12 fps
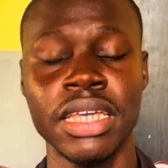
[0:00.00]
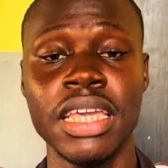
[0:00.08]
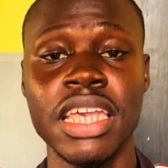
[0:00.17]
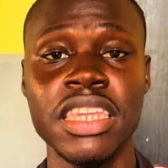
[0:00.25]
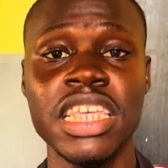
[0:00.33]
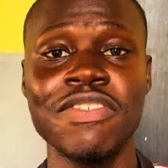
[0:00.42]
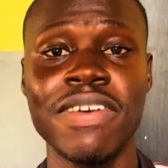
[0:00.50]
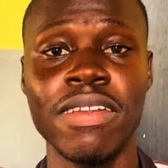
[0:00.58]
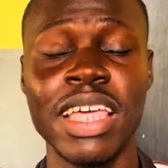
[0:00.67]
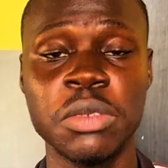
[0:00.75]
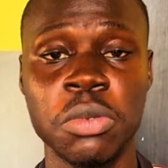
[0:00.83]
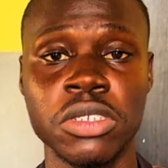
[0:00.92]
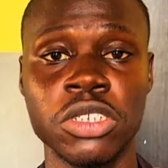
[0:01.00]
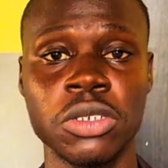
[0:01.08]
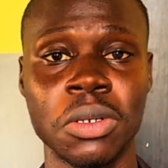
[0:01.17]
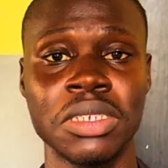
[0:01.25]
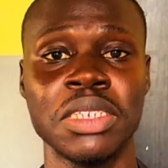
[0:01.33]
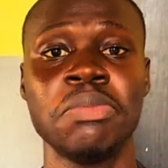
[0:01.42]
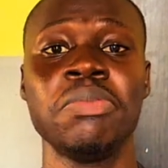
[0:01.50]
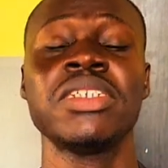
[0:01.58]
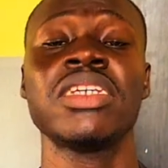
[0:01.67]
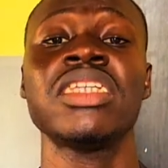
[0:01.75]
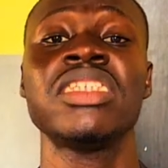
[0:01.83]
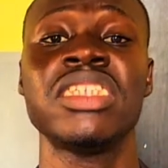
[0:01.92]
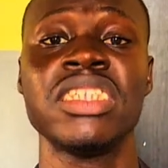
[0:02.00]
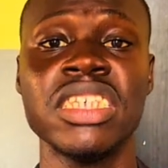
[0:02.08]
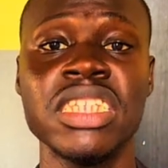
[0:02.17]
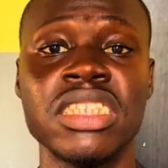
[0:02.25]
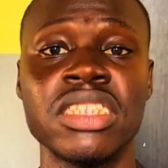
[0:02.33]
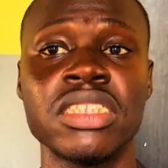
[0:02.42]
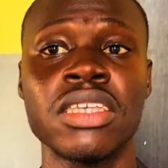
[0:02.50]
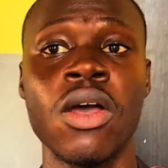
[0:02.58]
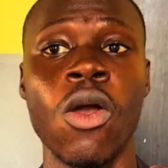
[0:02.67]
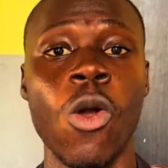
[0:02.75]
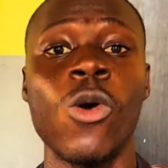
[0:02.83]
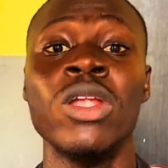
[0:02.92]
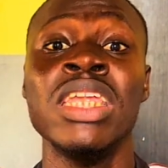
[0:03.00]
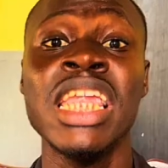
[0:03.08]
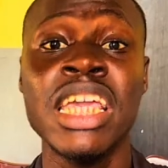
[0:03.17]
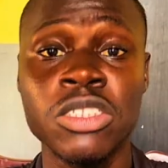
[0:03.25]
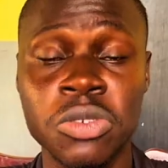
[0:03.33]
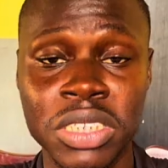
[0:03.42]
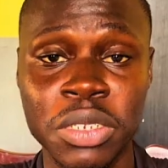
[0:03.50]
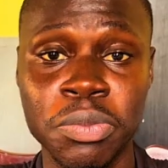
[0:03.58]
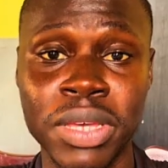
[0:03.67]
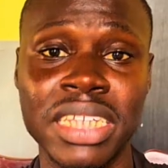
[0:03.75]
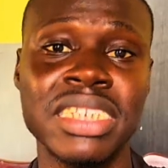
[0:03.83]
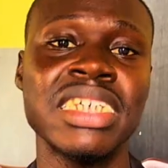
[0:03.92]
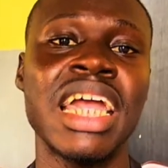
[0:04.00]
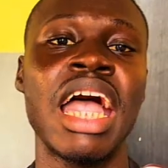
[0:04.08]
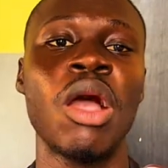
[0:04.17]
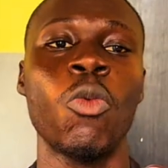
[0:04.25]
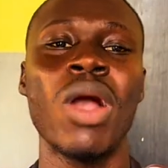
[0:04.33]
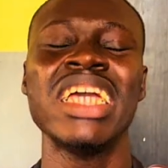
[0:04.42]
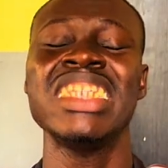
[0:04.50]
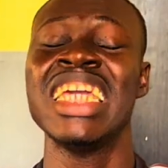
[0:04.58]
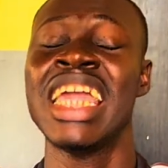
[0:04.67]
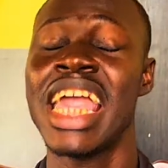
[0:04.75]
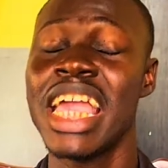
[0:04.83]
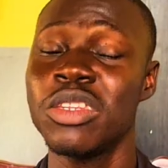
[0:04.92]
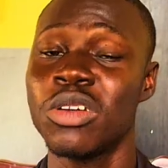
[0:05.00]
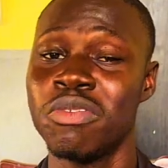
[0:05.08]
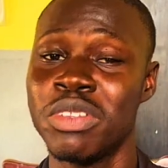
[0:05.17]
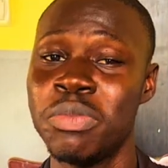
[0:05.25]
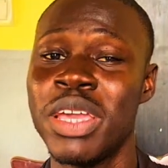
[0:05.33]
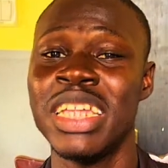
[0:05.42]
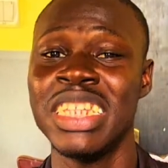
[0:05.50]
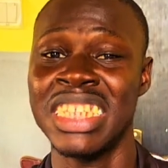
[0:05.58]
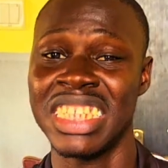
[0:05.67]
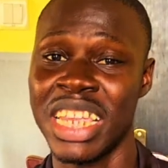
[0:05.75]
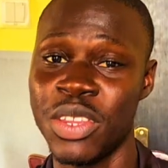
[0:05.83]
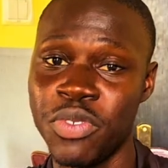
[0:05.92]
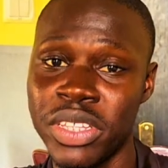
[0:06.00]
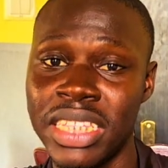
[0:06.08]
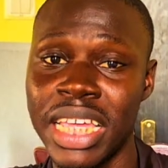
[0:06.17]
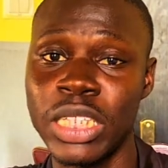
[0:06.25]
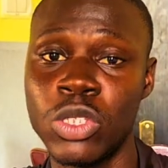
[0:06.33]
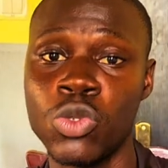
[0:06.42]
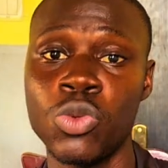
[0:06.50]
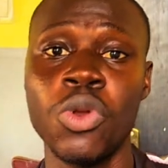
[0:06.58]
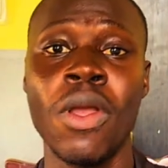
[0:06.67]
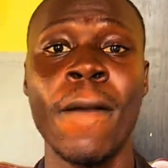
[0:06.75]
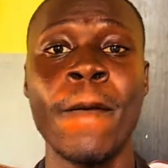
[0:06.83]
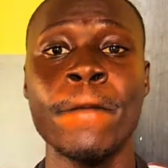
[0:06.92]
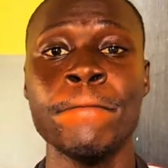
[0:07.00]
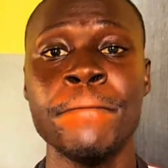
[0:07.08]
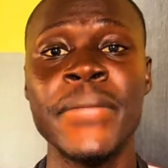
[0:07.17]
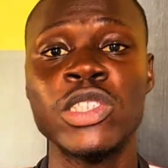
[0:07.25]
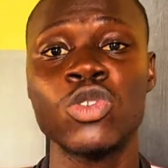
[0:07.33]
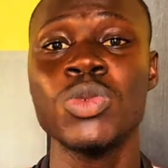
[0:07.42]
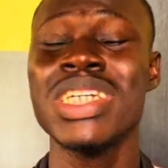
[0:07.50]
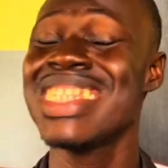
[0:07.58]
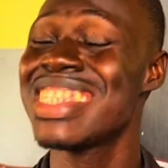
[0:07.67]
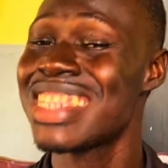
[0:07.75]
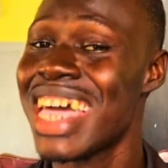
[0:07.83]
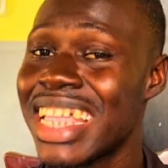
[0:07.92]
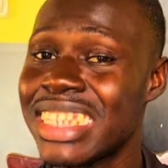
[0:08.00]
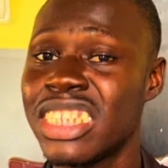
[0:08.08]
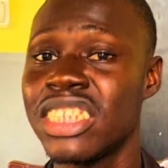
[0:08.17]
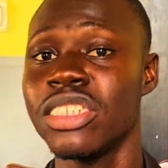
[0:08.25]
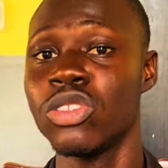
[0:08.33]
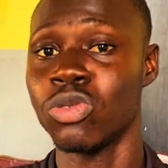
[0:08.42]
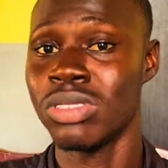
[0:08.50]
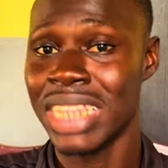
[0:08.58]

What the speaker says: In this Fowler's position, the patient sits or lays on the bed while the head of the bed is elevated to between 30 to